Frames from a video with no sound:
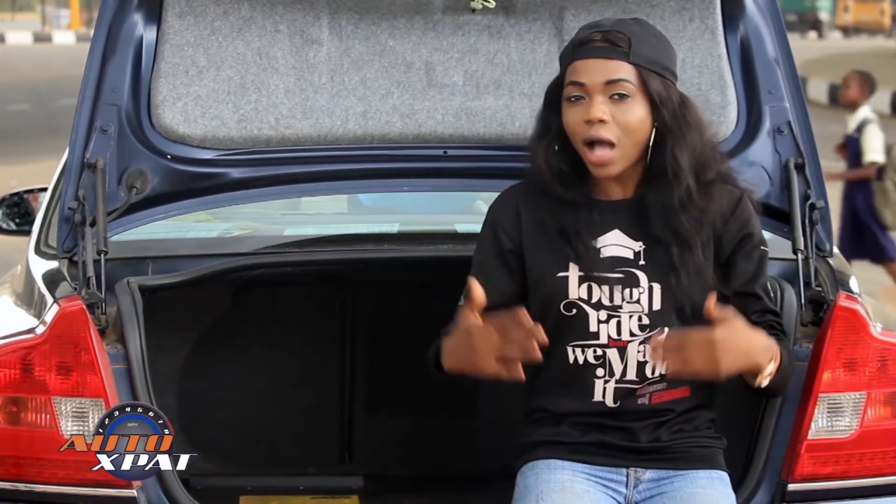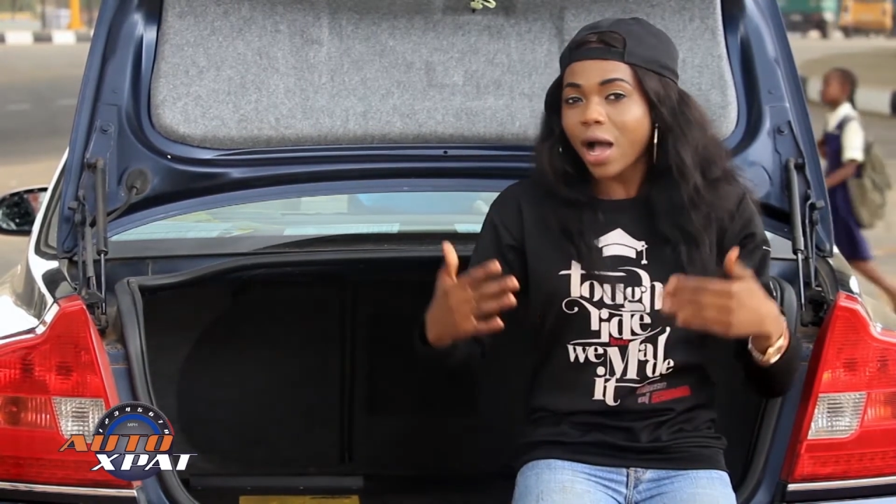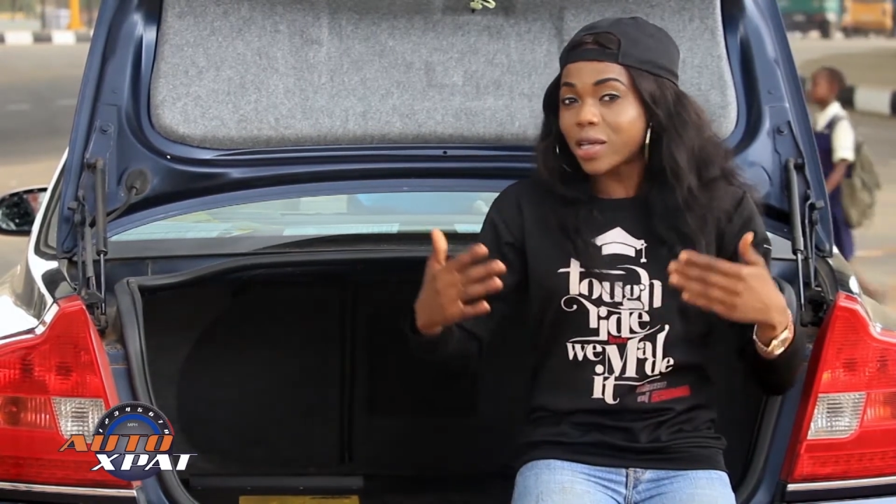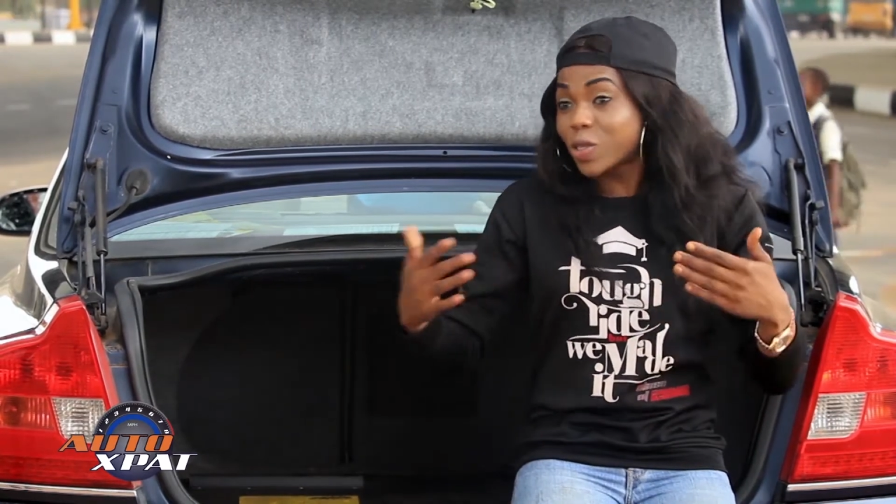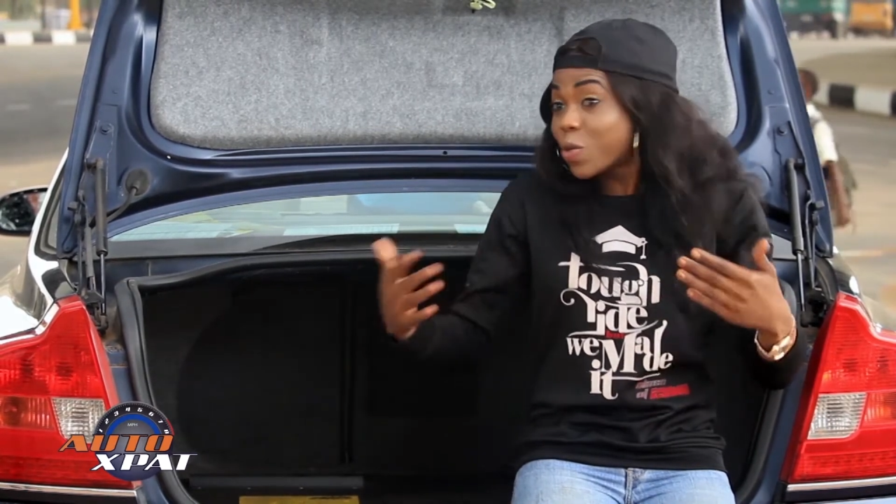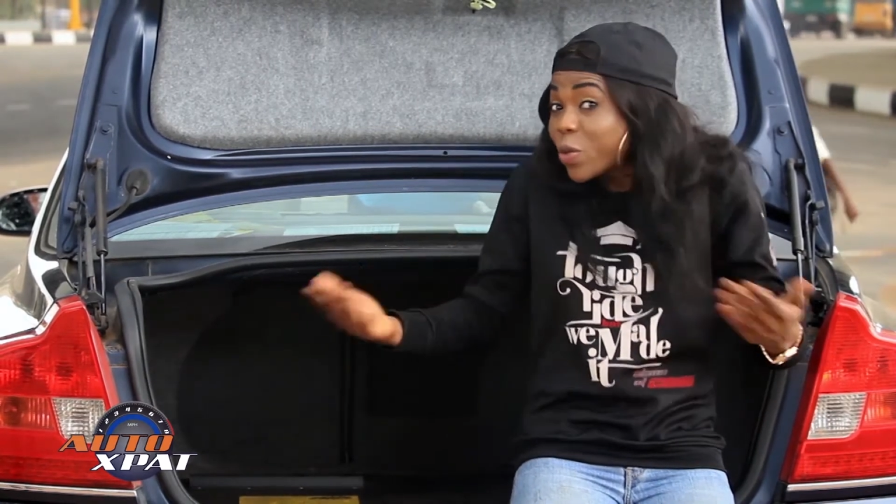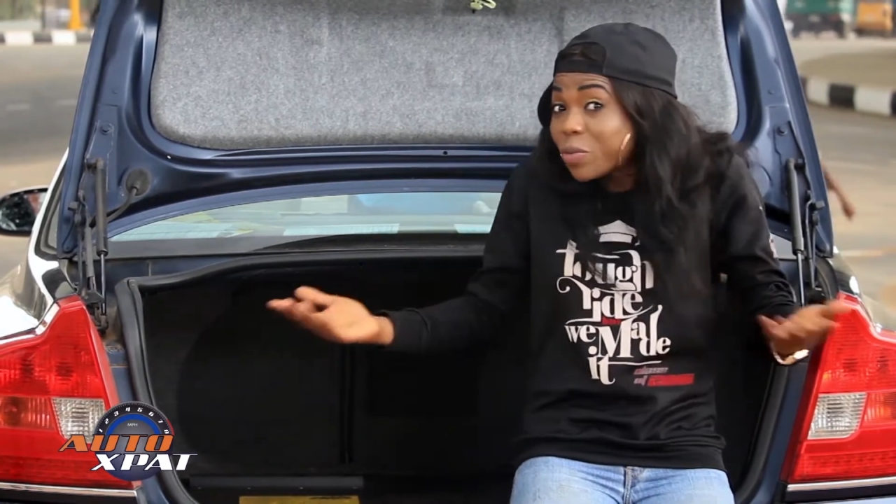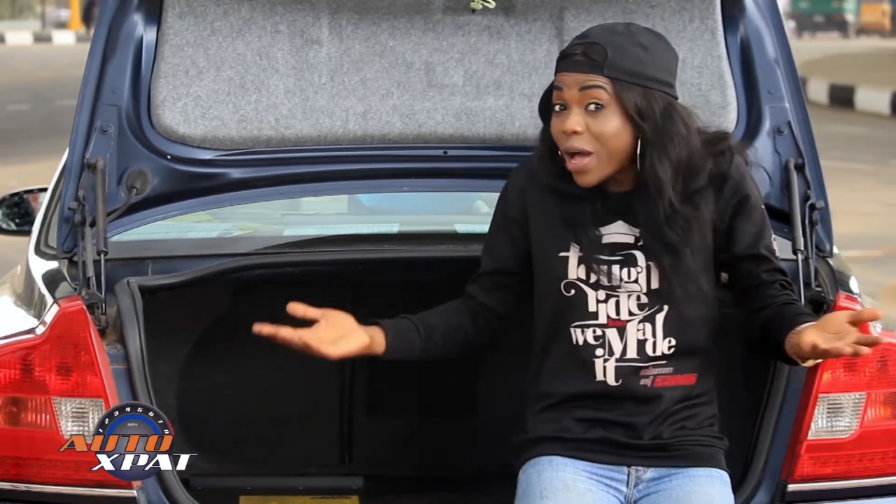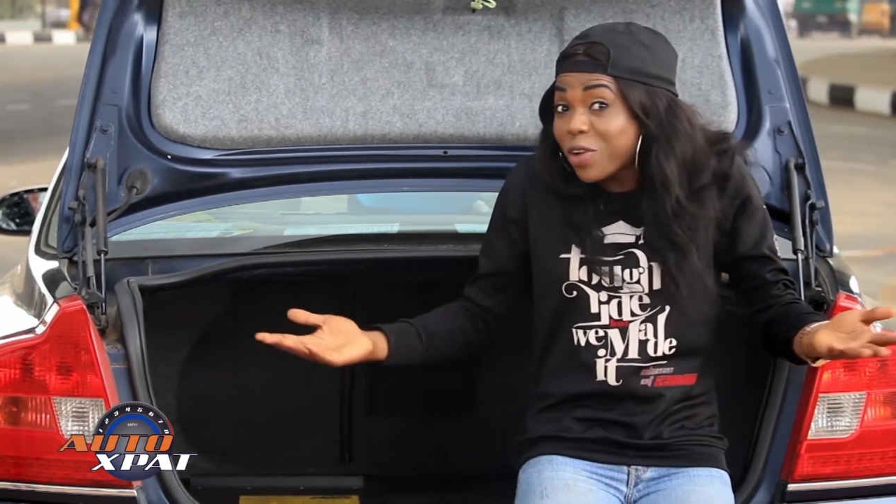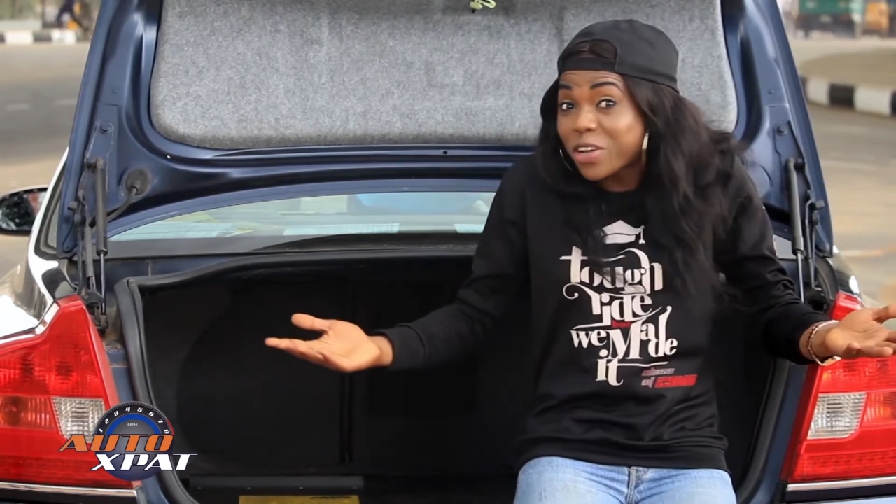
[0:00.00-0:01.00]
cars
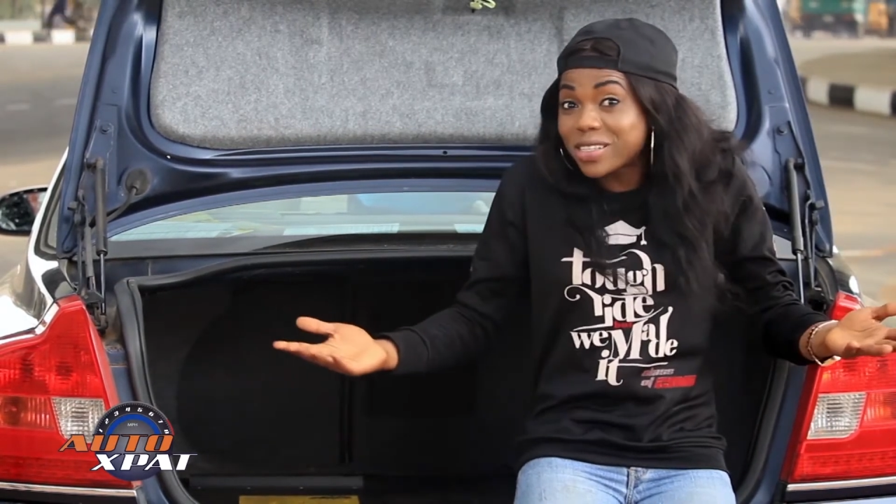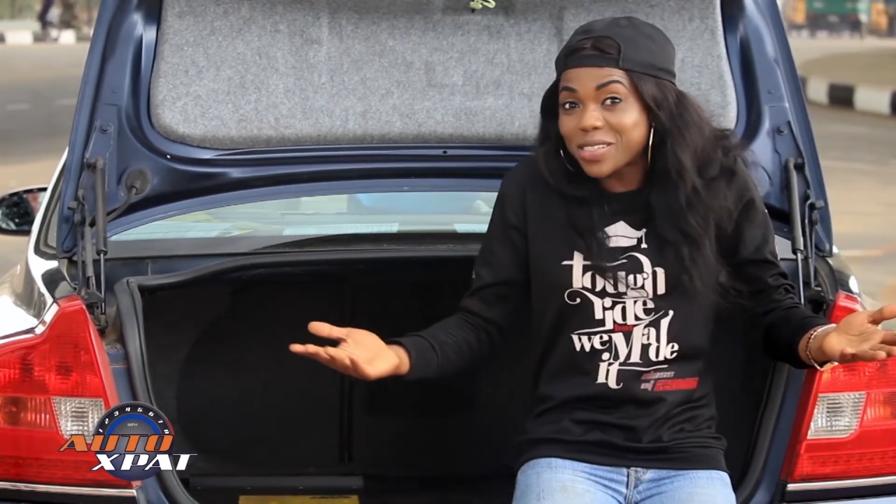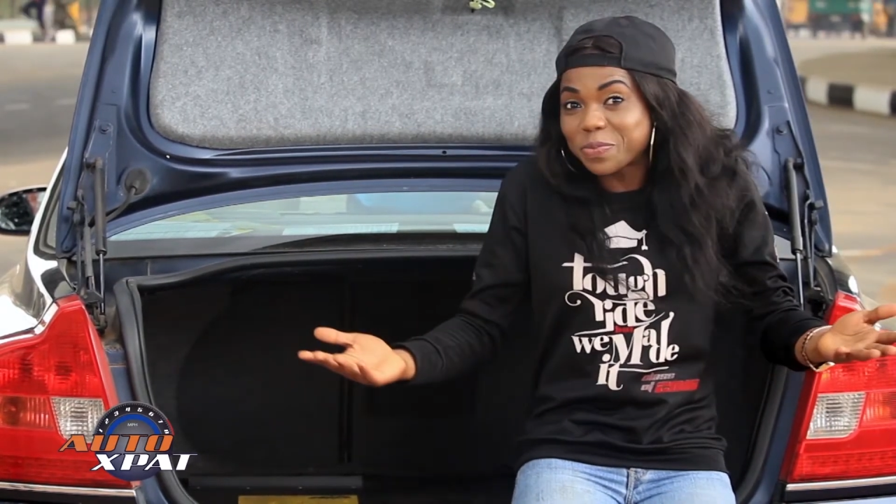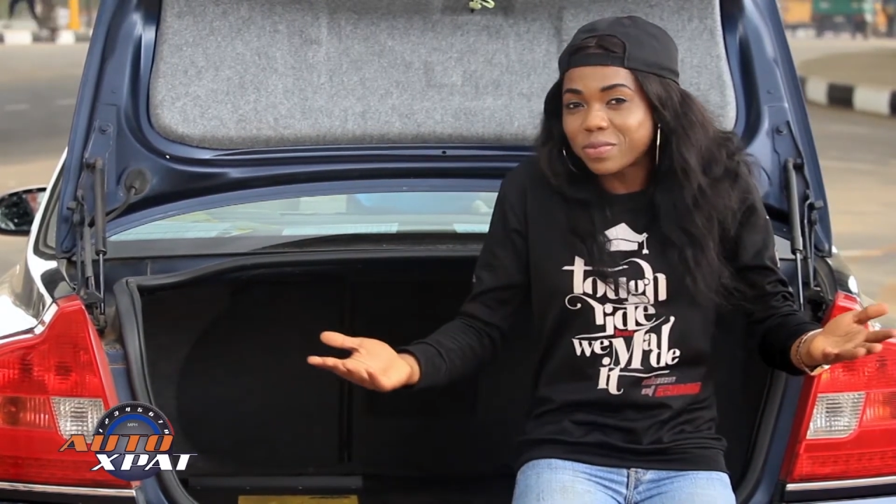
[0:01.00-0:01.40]
with batteries.